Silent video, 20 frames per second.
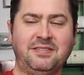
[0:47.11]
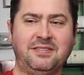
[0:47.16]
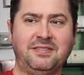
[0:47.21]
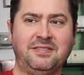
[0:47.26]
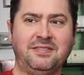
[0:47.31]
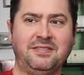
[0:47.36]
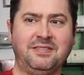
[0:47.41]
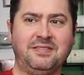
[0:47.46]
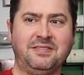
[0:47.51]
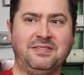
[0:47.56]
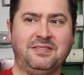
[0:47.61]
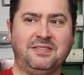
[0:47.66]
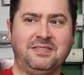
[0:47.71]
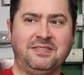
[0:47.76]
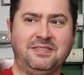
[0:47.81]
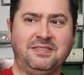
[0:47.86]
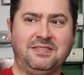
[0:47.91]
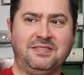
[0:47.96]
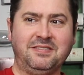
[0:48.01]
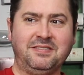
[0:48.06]

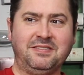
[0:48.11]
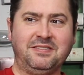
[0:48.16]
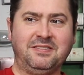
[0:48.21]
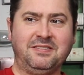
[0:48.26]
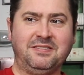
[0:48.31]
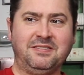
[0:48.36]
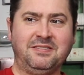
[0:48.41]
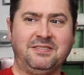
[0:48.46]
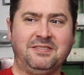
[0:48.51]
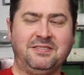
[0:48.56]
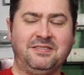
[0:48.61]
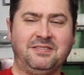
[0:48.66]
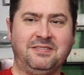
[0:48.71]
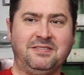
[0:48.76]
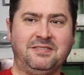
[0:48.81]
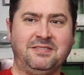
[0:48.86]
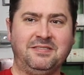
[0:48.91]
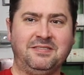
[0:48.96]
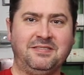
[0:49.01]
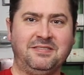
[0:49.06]

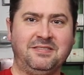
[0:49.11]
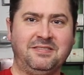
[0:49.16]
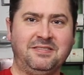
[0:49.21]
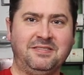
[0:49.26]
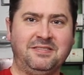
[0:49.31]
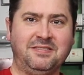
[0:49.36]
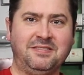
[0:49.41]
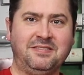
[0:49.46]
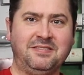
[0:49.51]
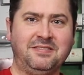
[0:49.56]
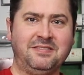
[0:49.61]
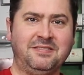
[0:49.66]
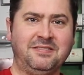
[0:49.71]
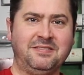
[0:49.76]
(silence)